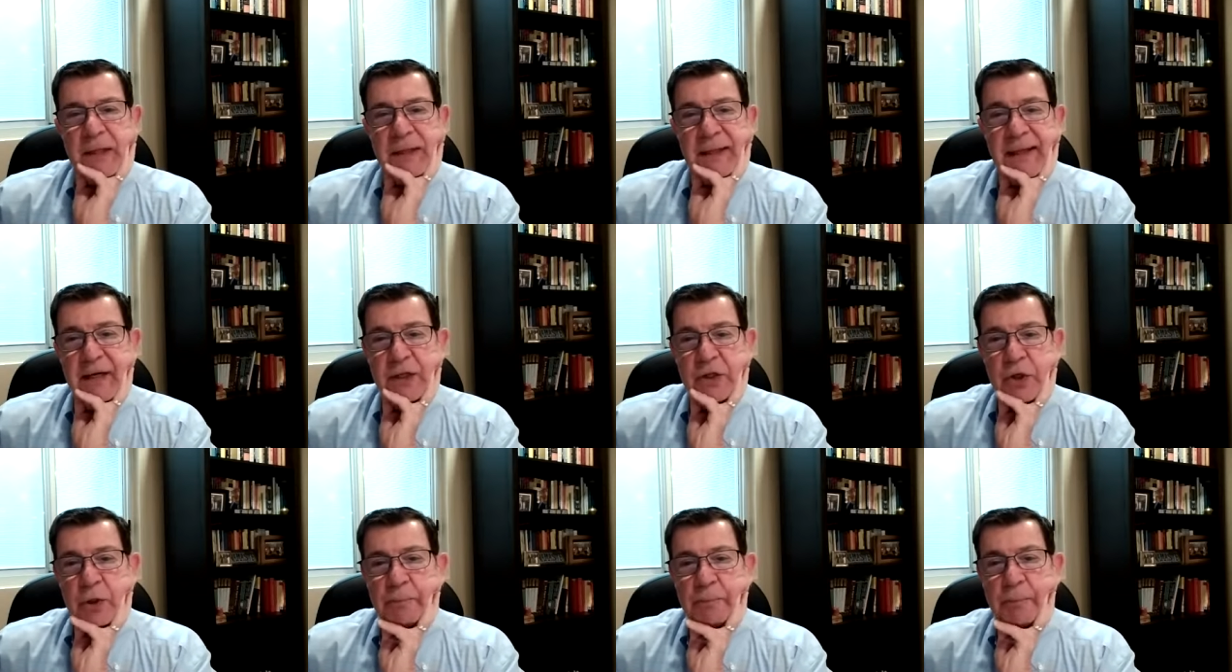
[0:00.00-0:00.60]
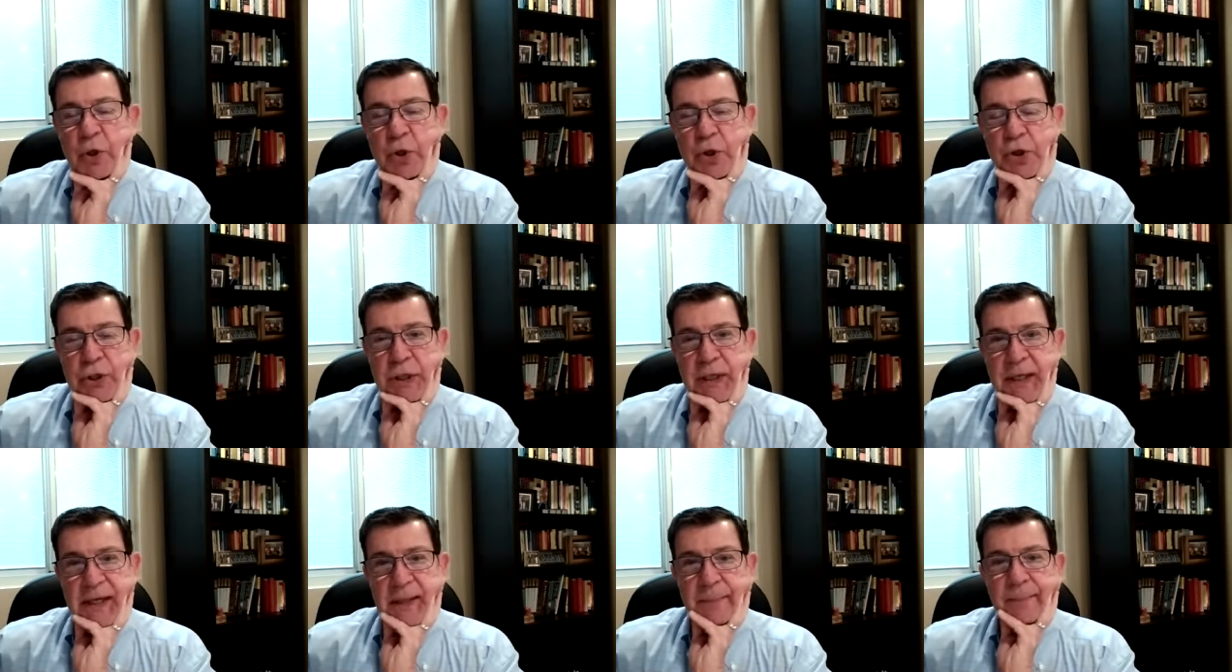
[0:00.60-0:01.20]
That is her Persian
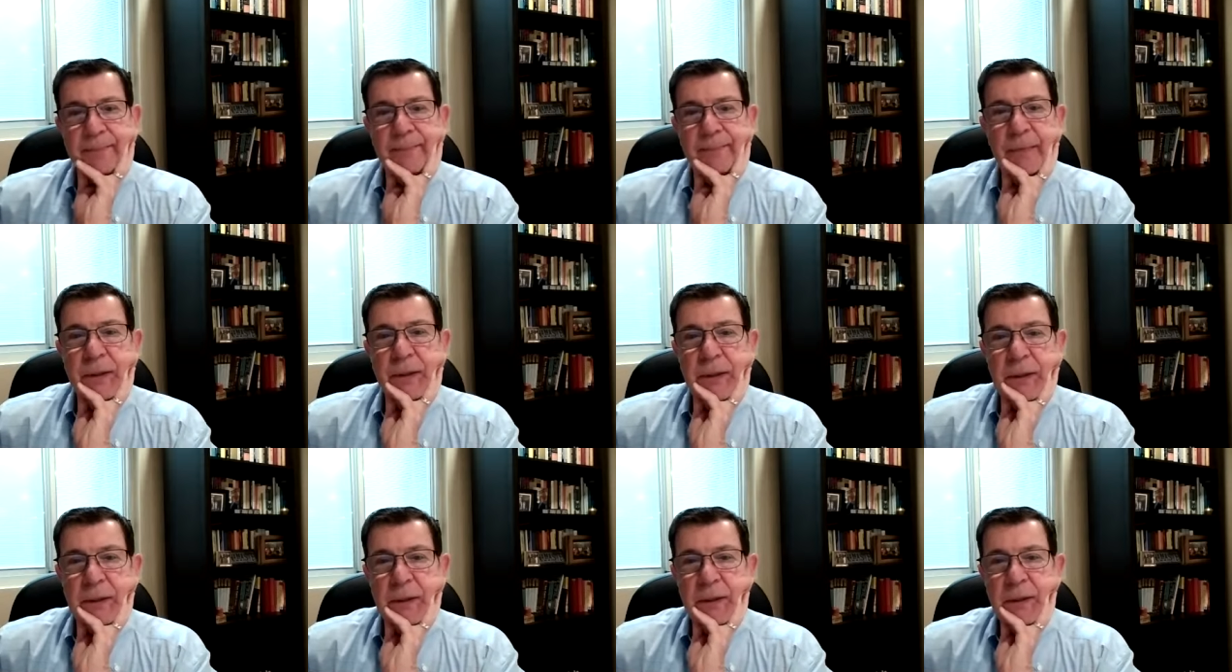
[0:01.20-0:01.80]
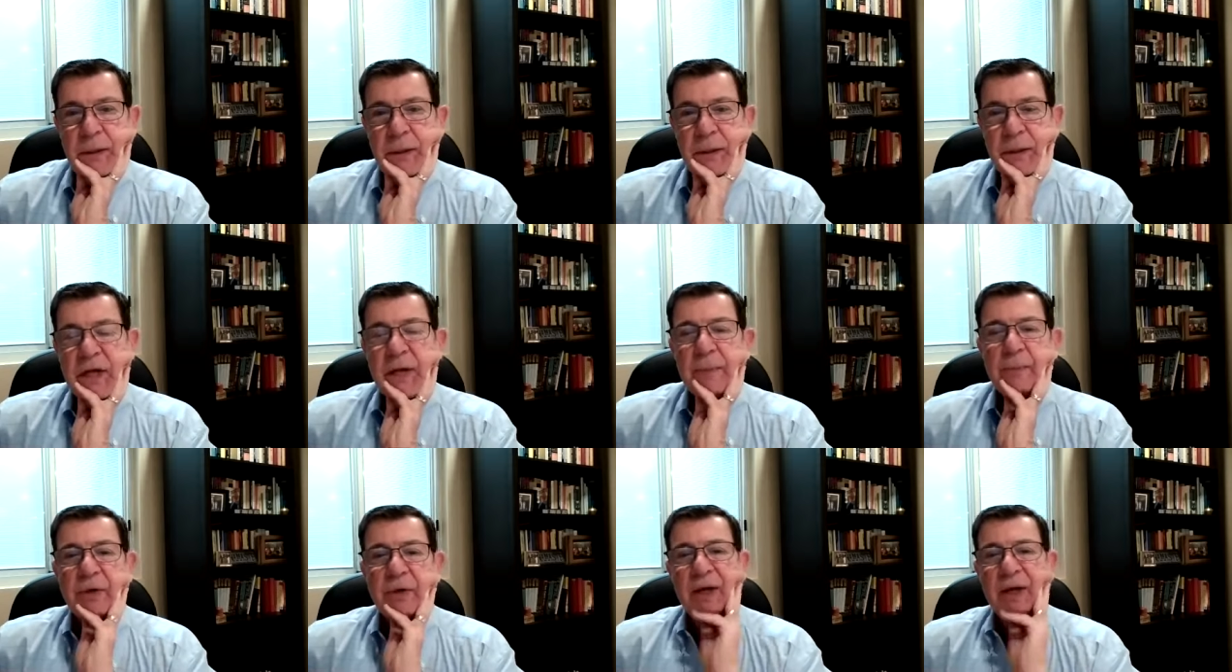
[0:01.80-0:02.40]
name. Her
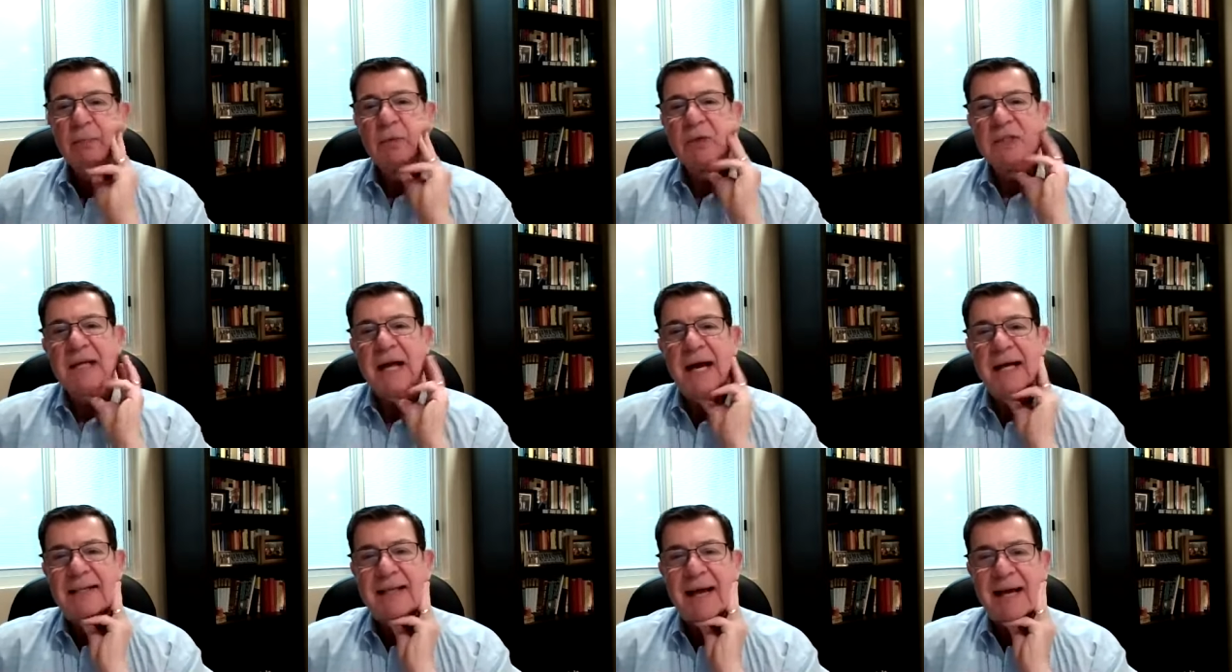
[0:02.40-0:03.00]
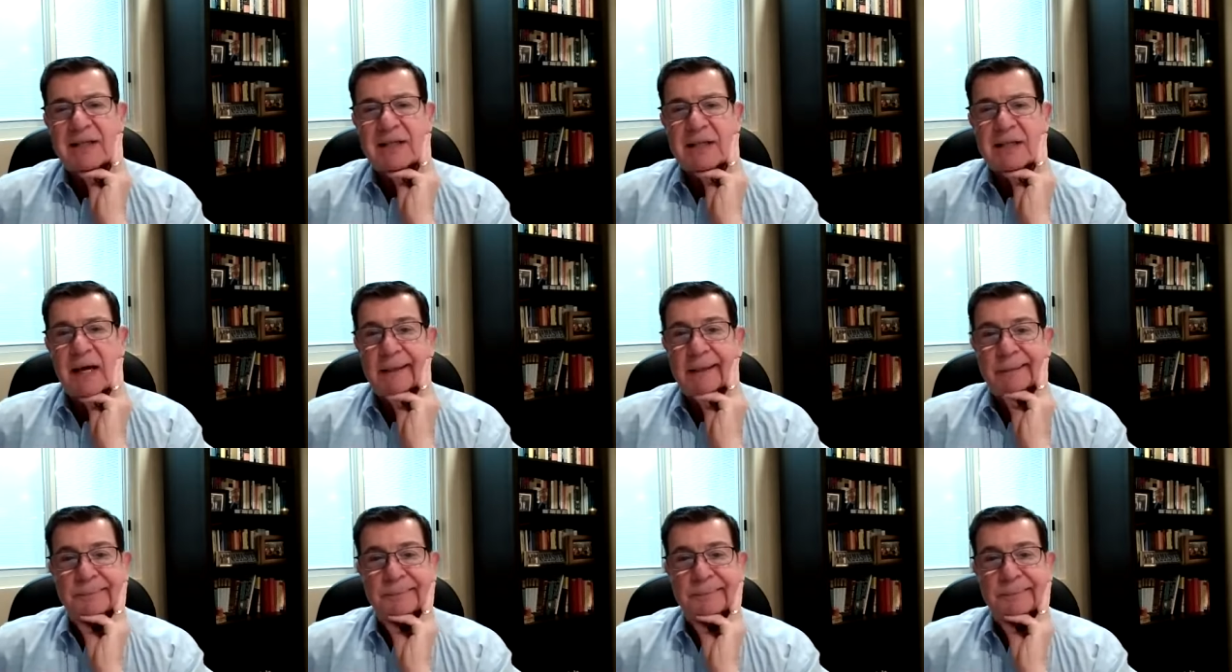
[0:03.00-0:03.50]
Hebrew name was Hadassah.